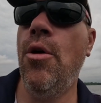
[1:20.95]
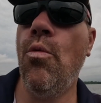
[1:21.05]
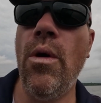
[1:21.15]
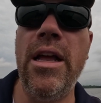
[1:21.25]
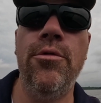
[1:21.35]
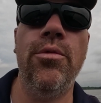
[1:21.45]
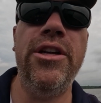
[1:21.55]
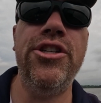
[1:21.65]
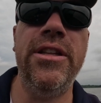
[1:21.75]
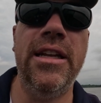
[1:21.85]
when
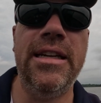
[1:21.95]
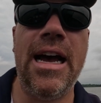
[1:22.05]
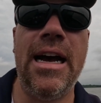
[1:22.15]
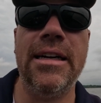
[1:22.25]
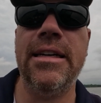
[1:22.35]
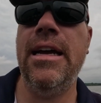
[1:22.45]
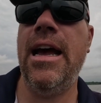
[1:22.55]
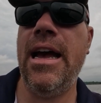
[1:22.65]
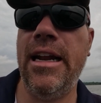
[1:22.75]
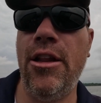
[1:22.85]
reaching the dock
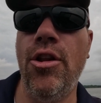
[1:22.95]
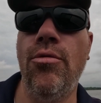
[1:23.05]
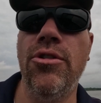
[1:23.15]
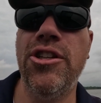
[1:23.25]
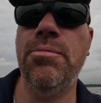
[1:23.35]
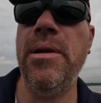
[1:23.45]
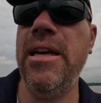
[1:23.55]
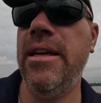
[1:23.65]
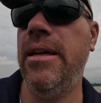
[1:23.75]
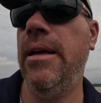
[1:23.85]
at a lower
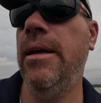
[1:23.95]
speed.